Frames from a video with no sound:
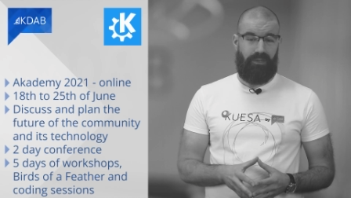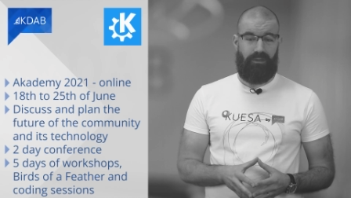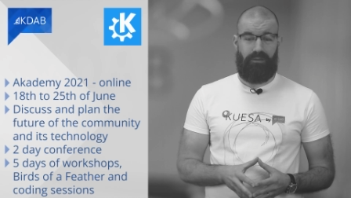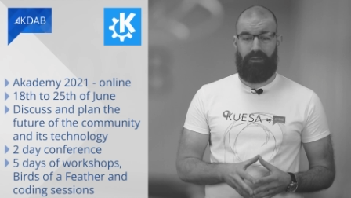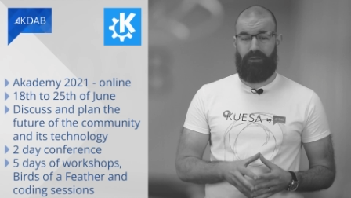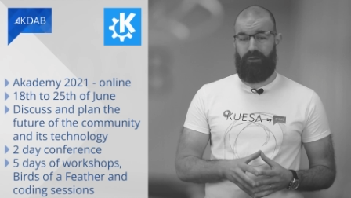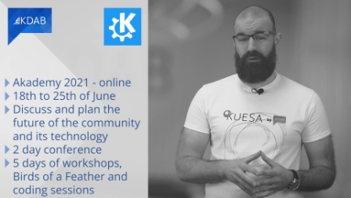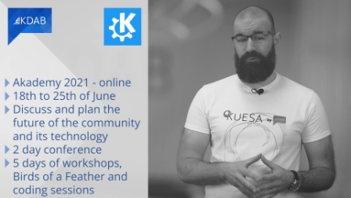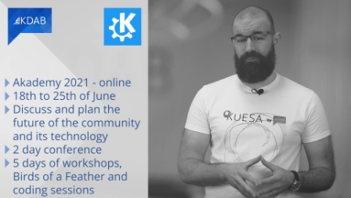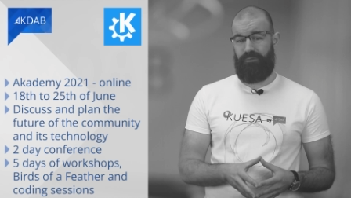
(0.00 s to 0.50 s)

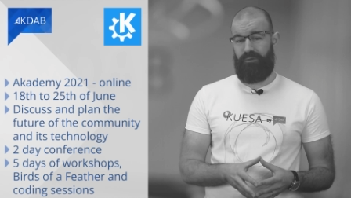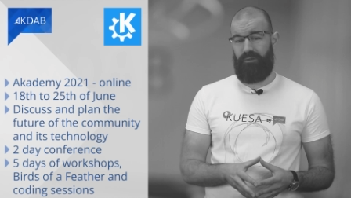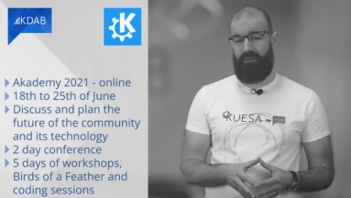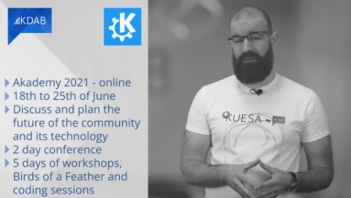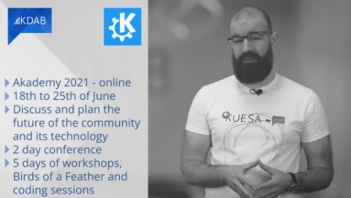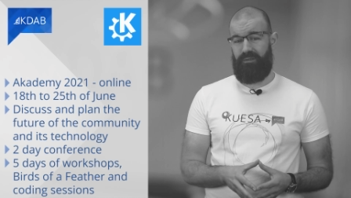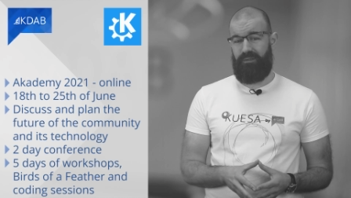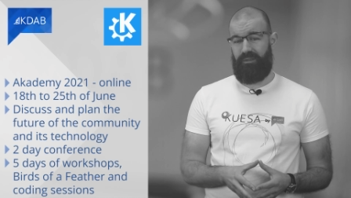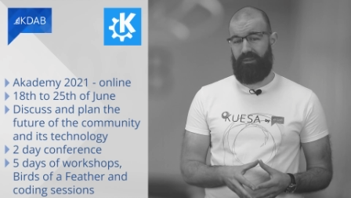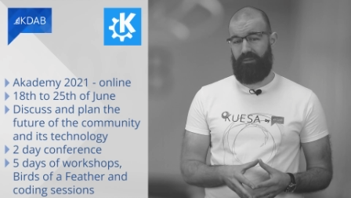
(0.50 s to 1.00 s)
The
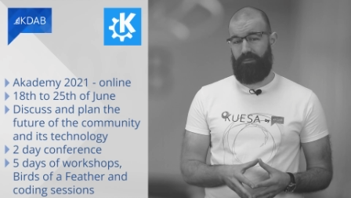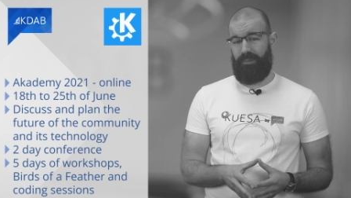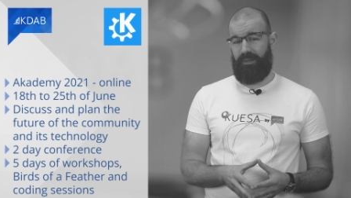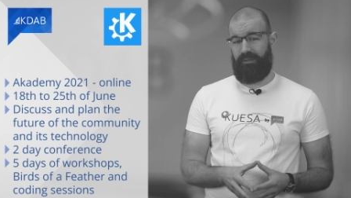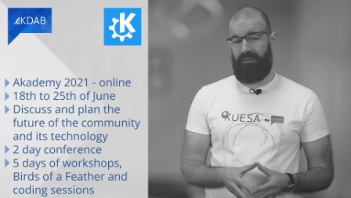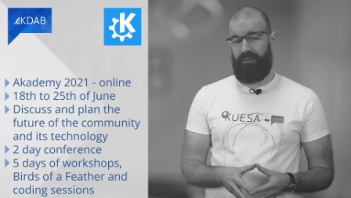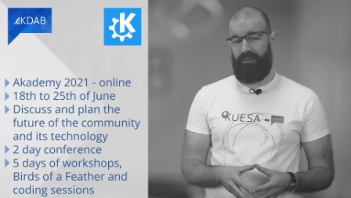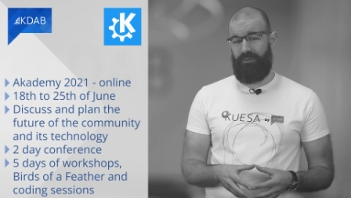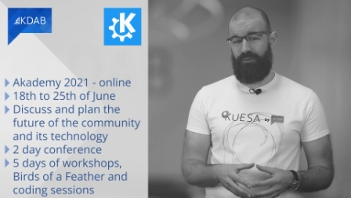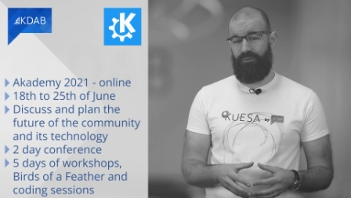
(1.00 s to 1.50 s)
conference is
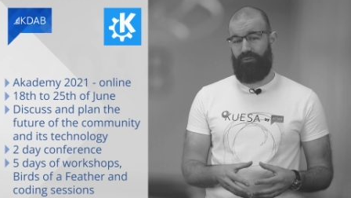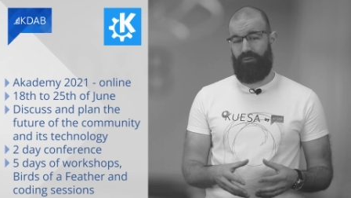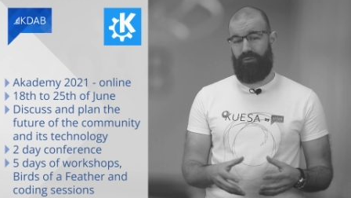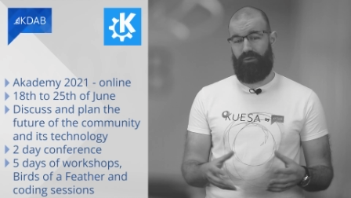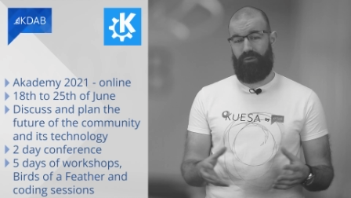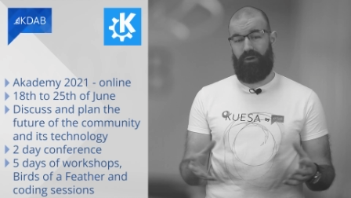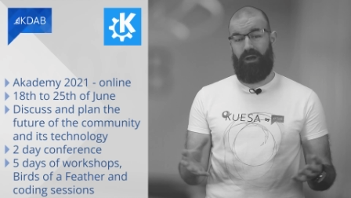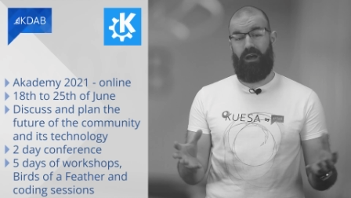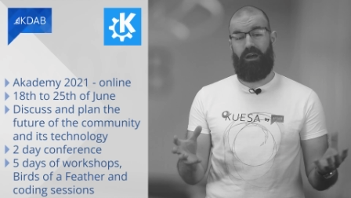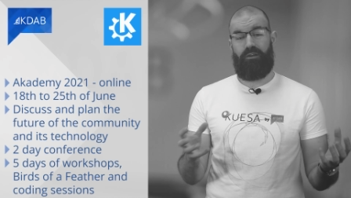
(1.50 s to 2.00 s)
expected to
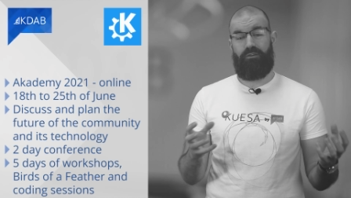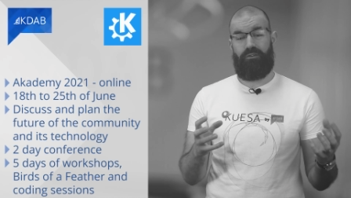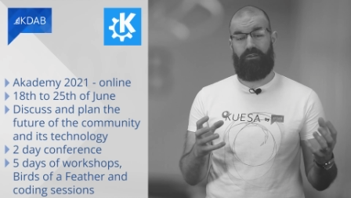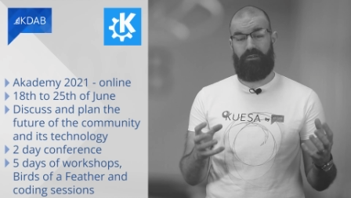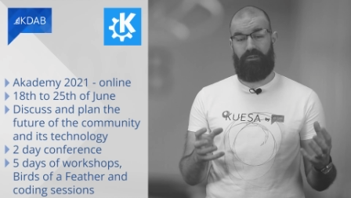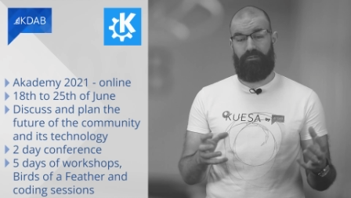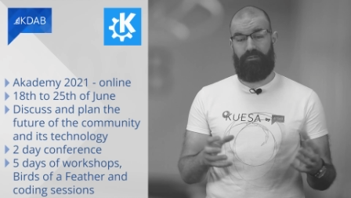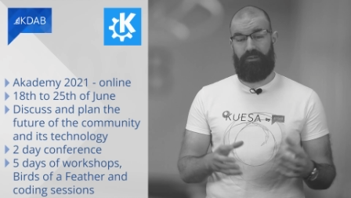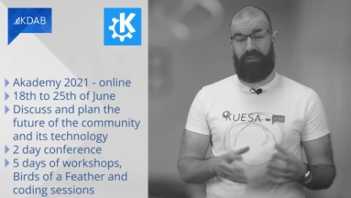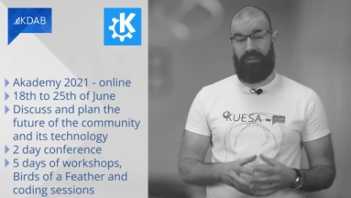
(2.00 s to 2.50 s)
draw
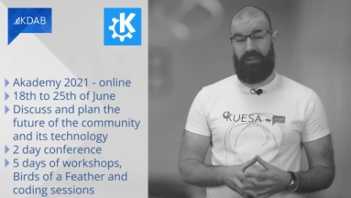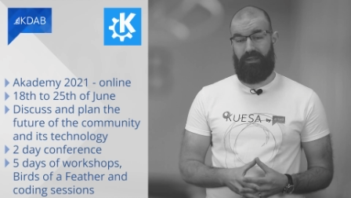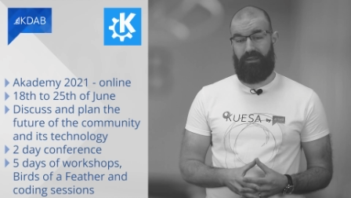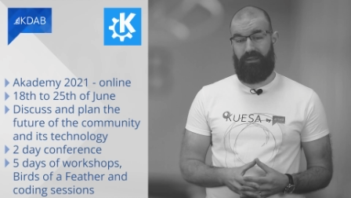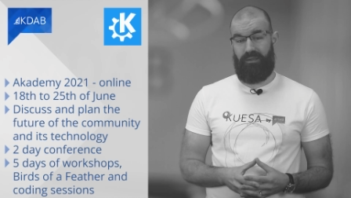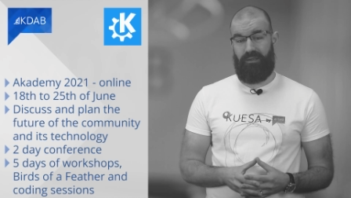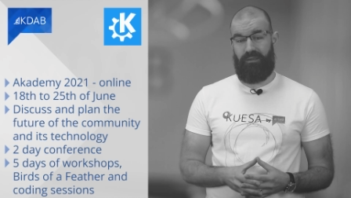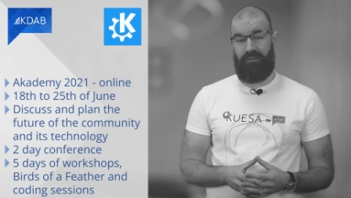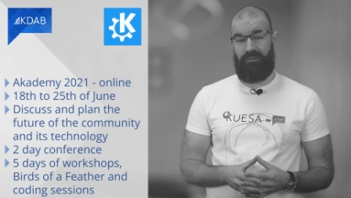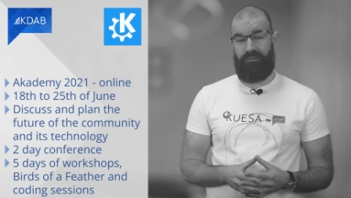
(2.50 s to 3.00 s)
hundreds of
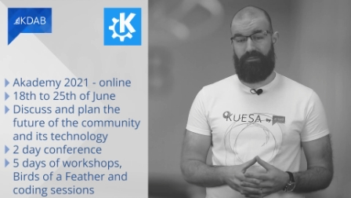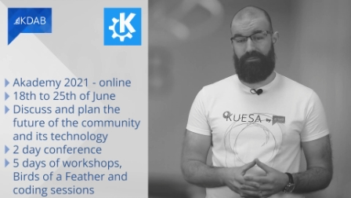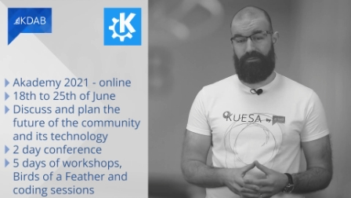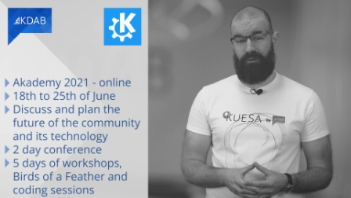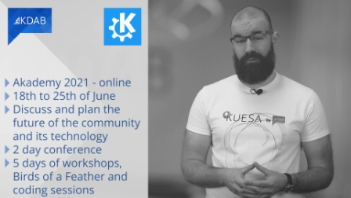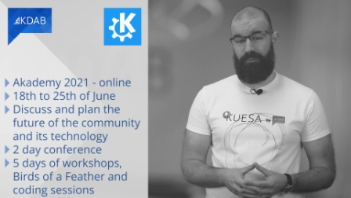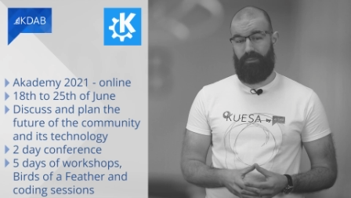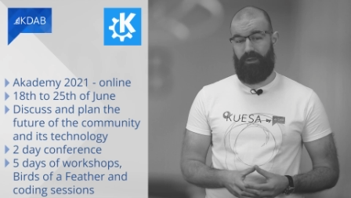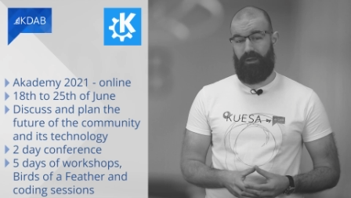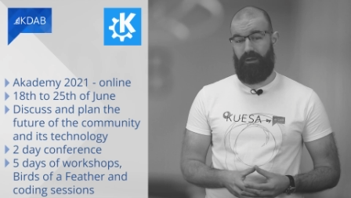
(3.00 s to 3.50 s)
attendees
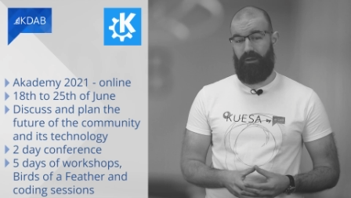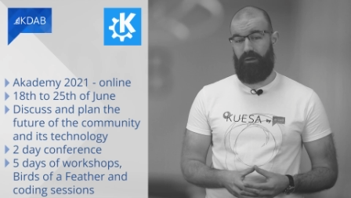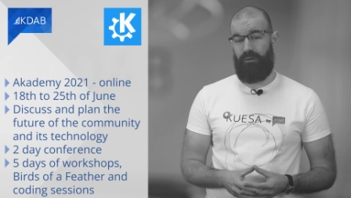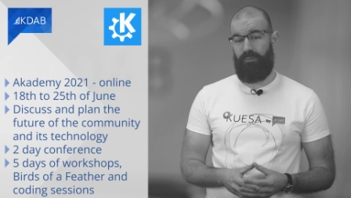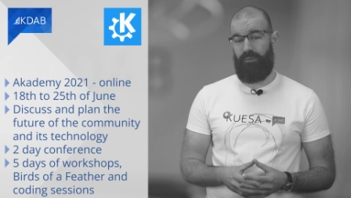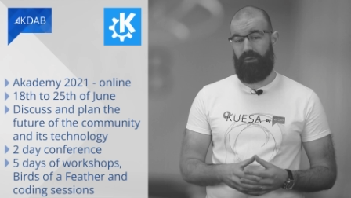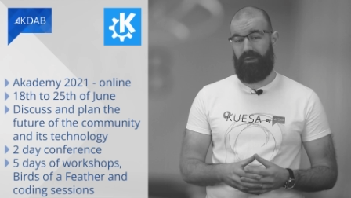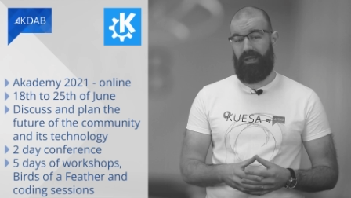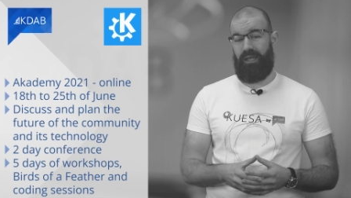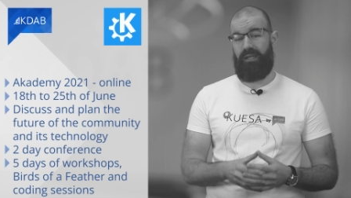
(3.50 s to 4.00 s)
from the
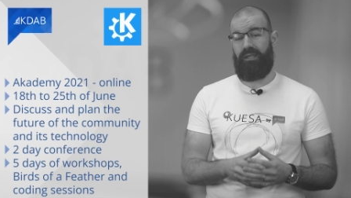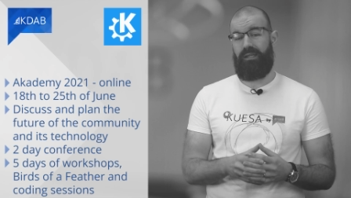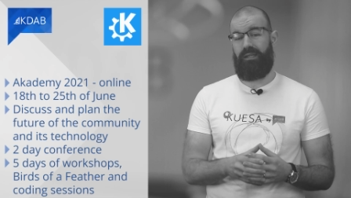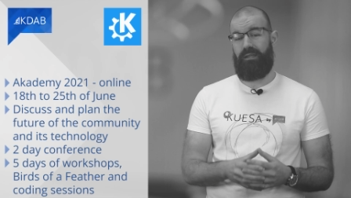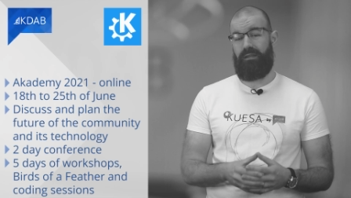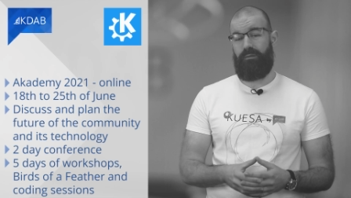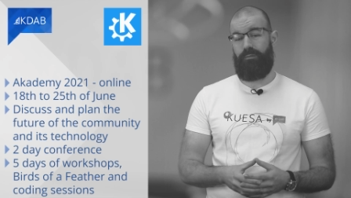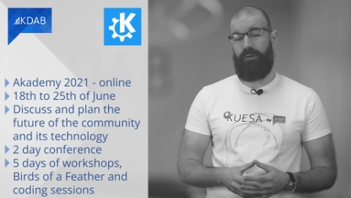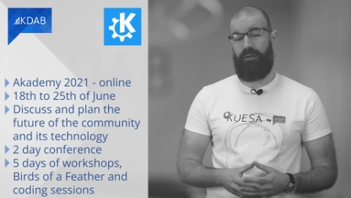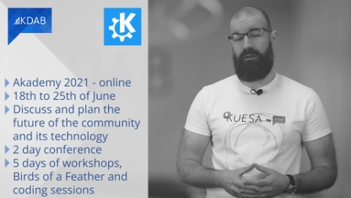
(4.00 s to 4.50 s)
global K D
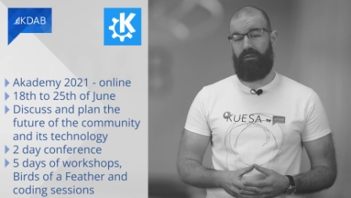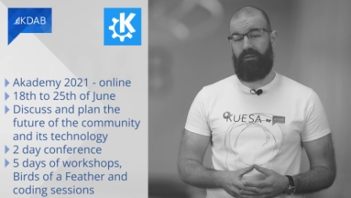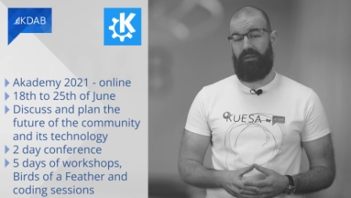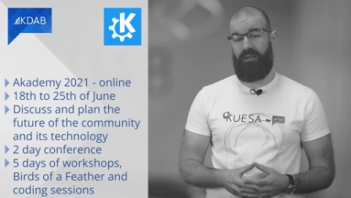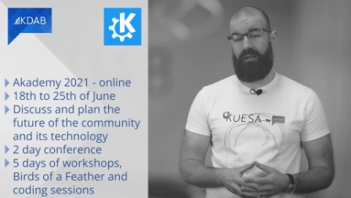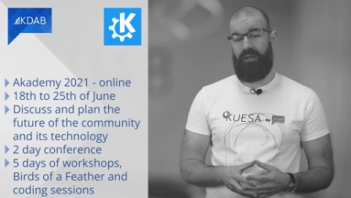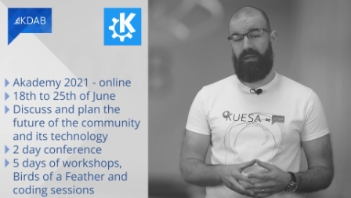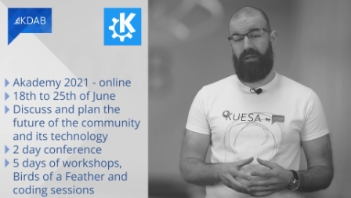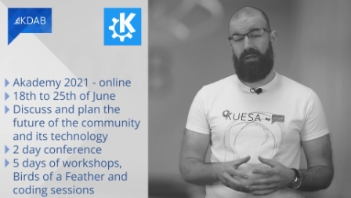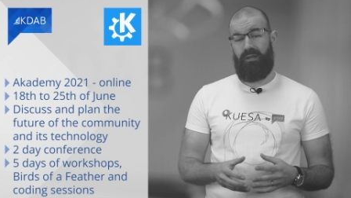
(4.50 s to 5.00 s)
E
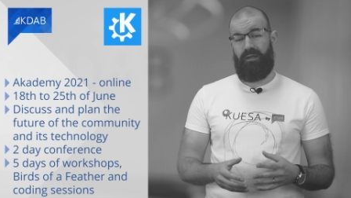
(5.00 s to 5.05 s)
community